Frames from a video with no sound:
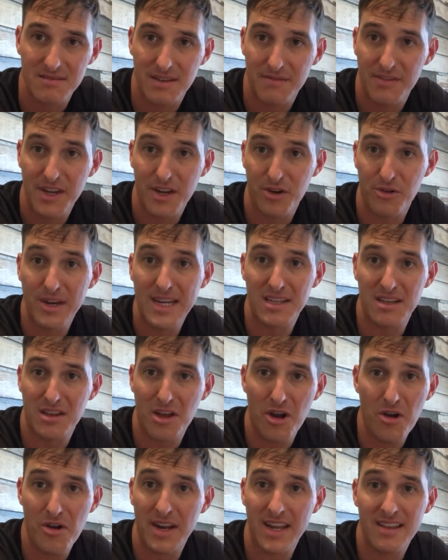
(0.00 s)
If he agreed to
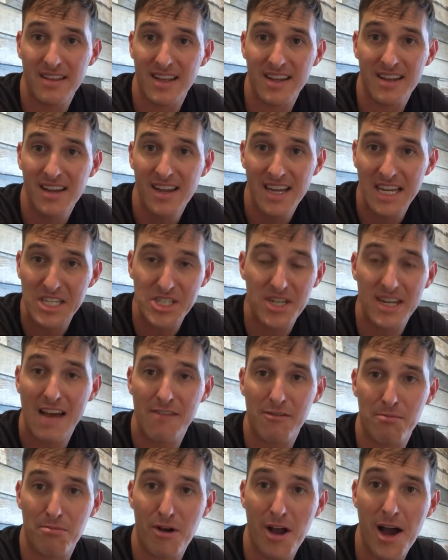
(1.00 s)
30, then he shouldn't
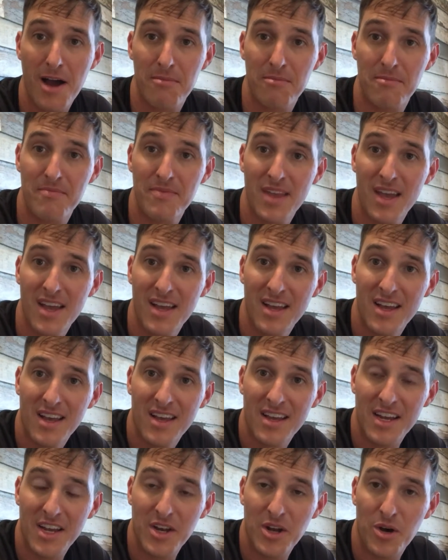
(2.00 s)
have a problem,
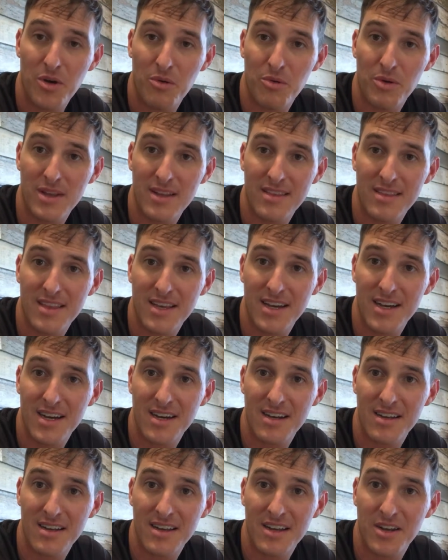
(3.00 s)
you know, with
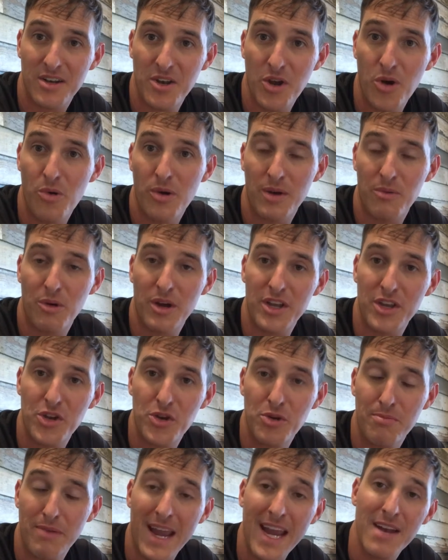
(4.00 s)
uh, knowing what
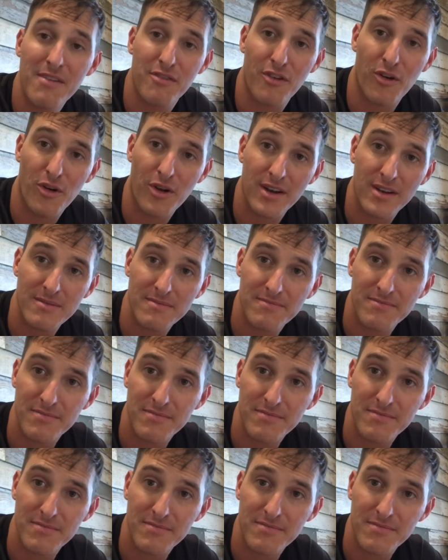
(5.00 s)
you paid for it.